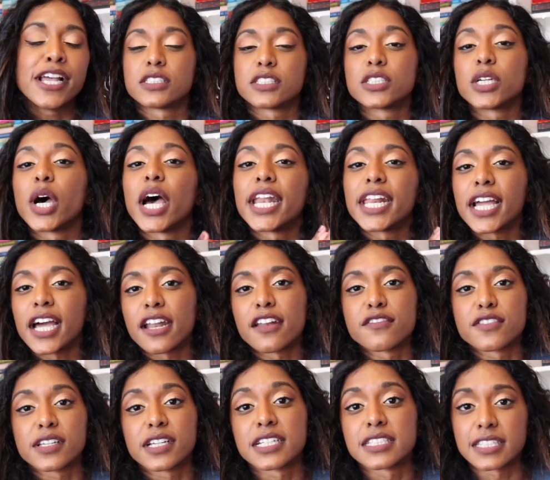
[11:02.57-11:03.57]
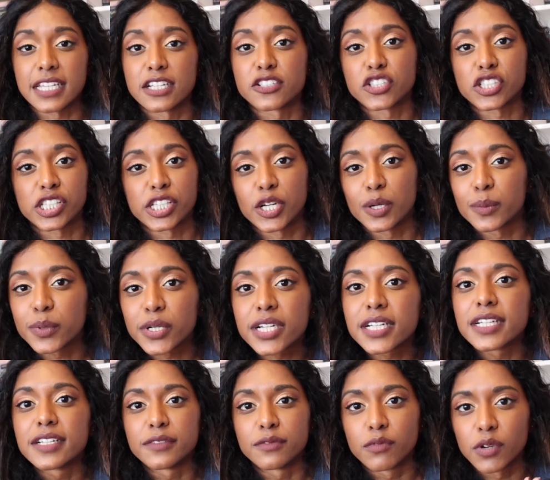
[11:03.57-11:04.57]
So any kind of Cassandra Clare book
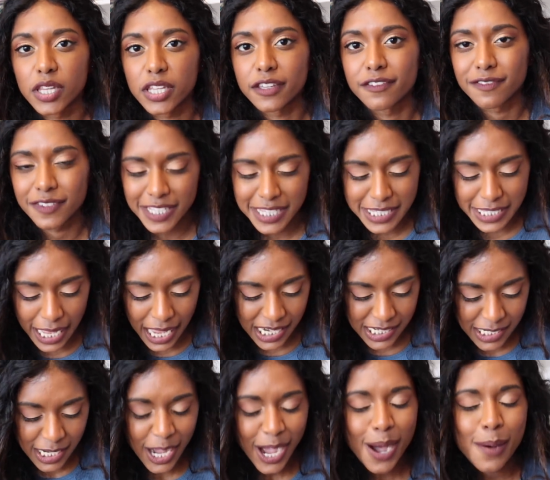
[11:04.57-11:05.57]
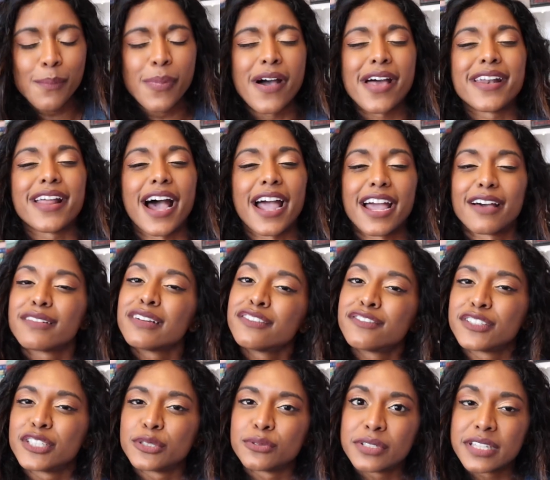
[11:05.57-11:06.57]
really fits that, but I have a
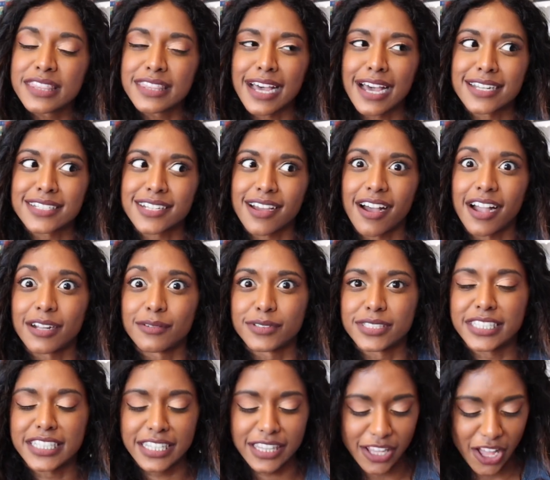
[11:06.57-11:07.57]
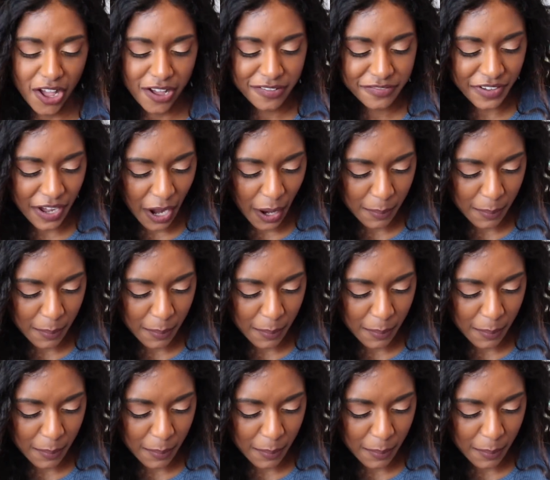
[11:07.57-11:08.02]
few that I really love.